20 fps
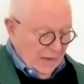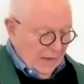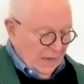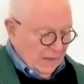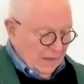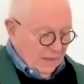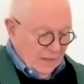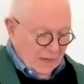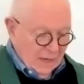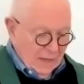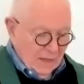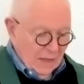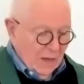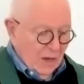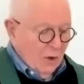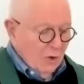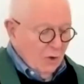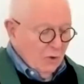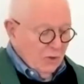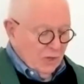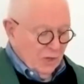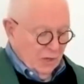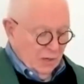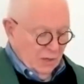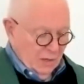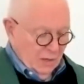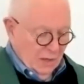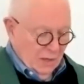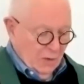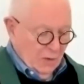and like the
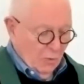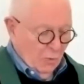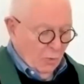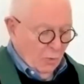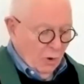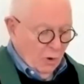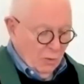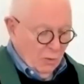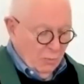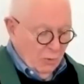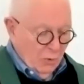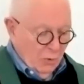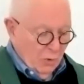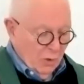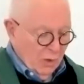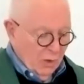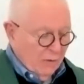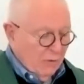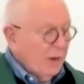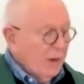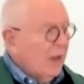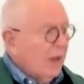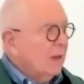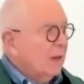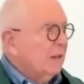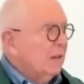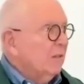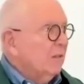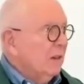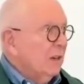ocean that the whirlpool of
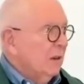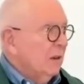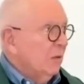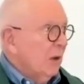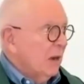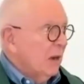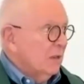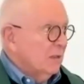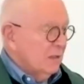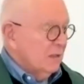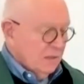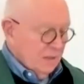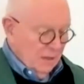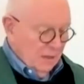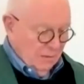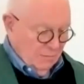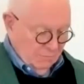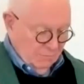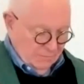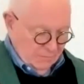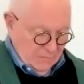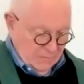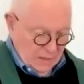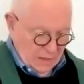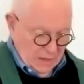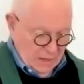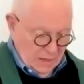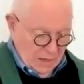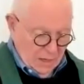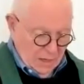reactivity arises in.
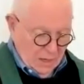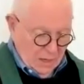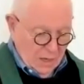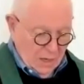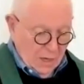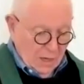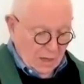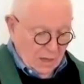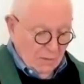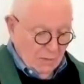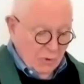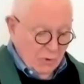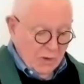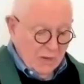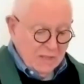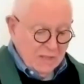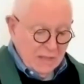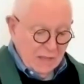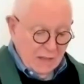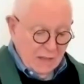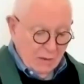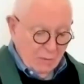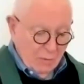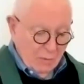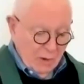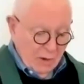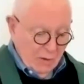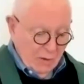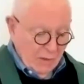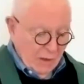The Buddha said
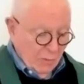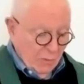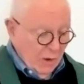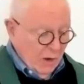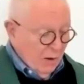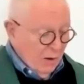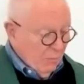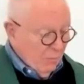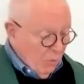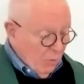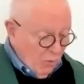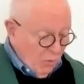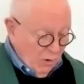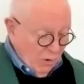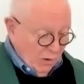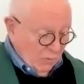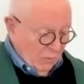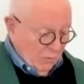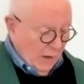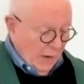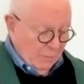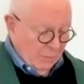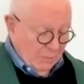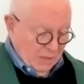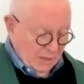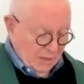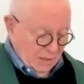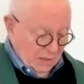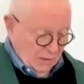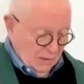that we are born
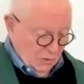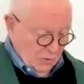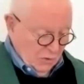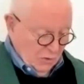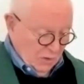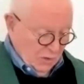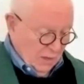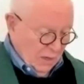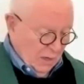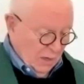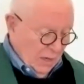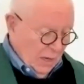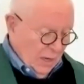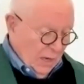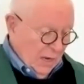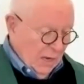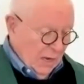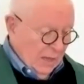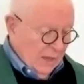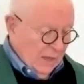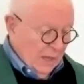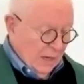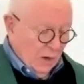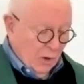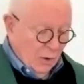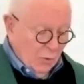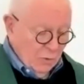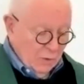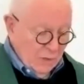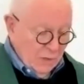wrapped in delusion, and
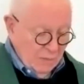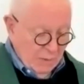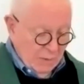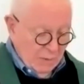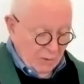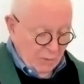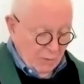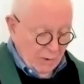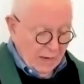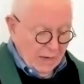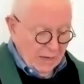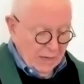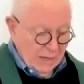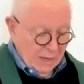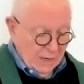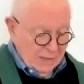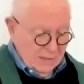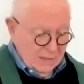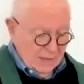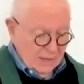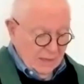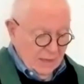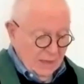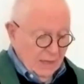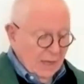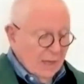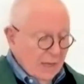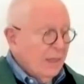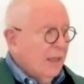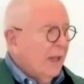that only by
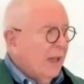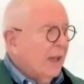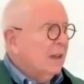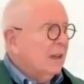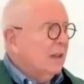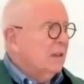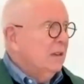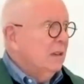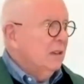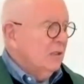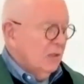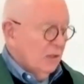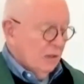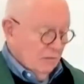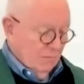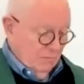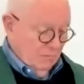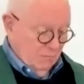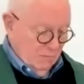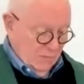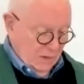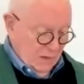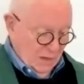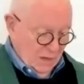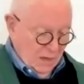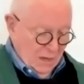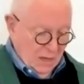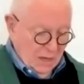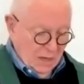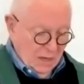recognizing that condition
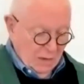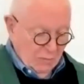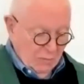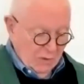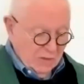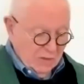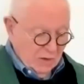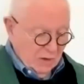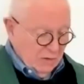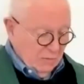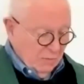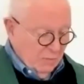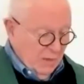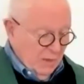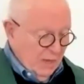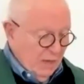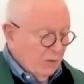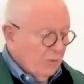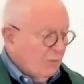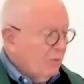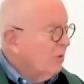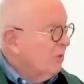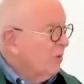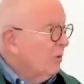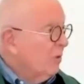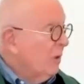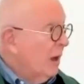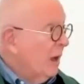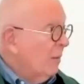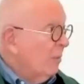can we start to peek through
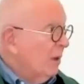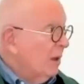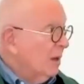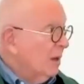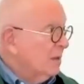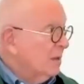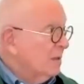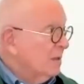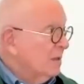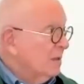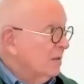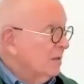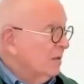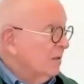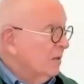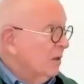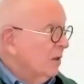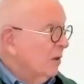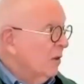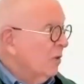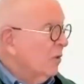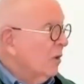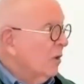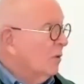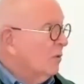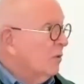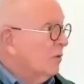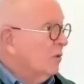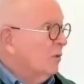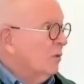the wrappings,
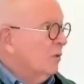or